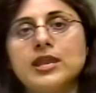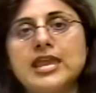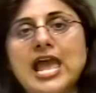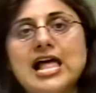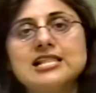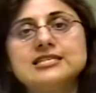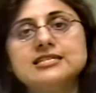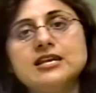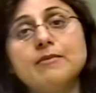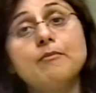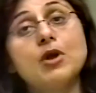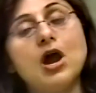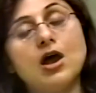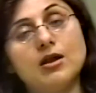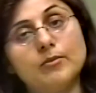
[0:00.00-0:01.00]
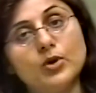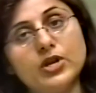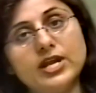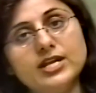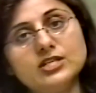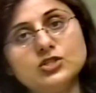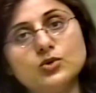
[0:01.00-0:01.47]
Calcium
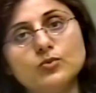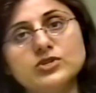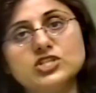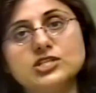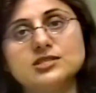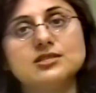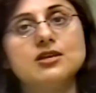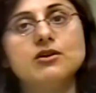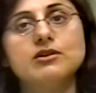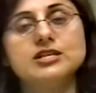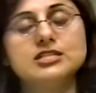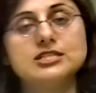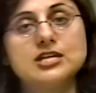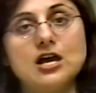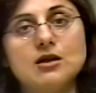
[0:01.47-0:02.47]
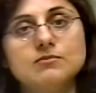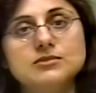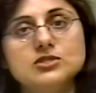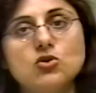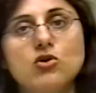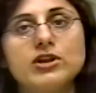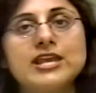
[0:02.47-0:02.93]
carbonate, which is there in
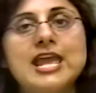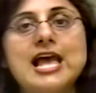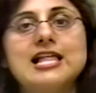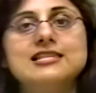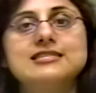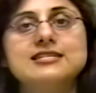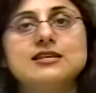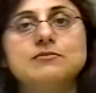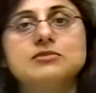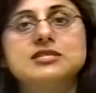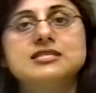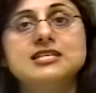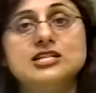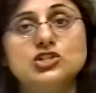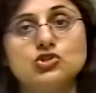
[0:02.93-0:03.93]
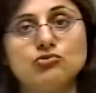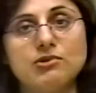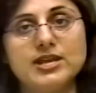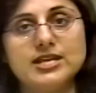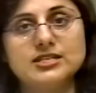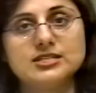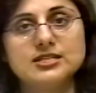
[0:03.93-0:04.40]
Tums, or calcium
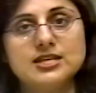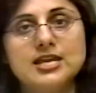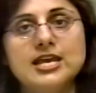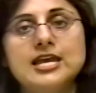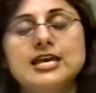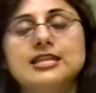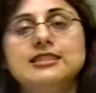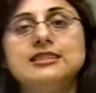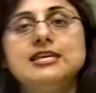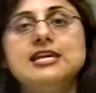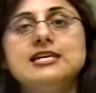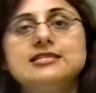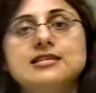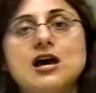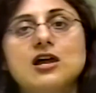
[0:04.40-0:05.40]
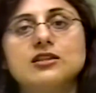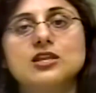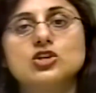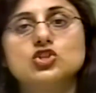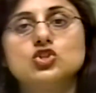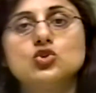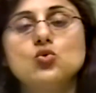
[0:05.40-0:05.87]
citrate. These are
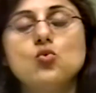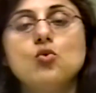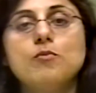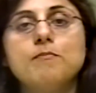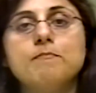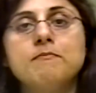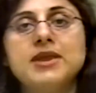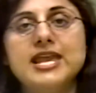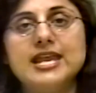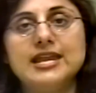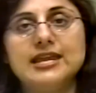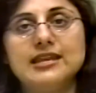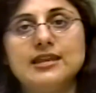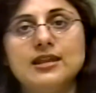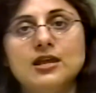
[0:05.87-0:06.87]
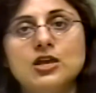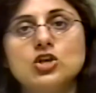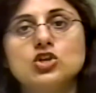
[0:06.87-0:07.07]
the two main